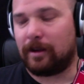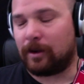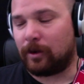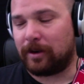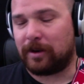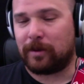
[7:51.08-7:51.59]

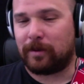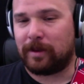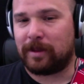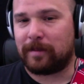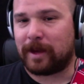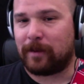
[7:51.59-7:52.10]
according to the
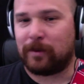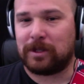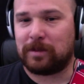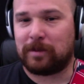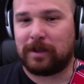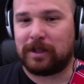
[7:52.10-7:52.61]
rhythm yet. We're
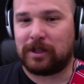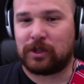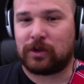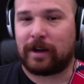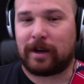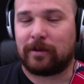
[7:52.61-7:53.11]
just playing the
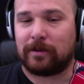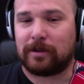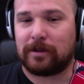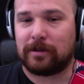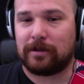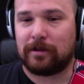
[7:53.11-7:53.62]
straight
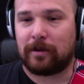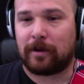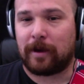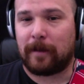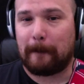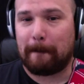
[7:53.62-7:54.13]
notes,
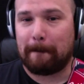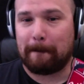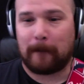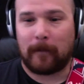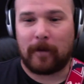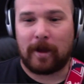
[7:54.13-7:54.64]
okay?
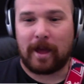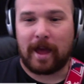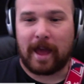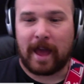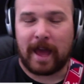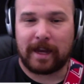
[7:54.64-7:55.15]
We're
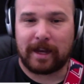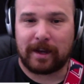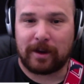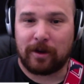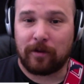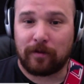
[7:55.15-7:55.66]
not
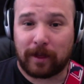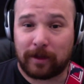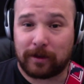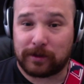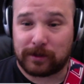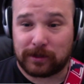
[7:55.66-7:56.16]
adding note
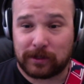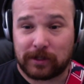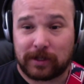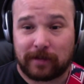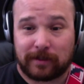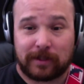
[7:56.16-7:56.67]
values and
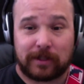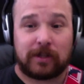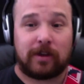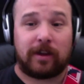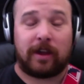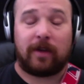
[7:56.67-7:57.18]
stuff to the
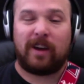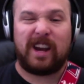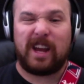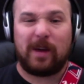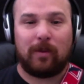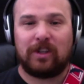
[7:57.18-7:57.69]
song yet. Right
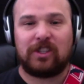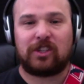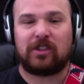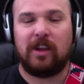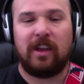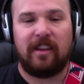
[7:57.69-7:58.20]
now, we're
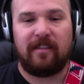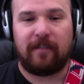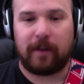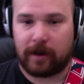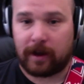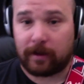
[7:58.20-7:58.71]
just
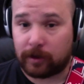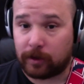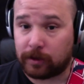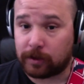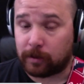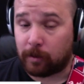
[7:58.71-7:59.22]
figuring out the
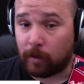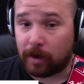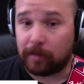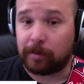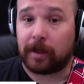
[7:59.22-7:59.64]
notes that we want to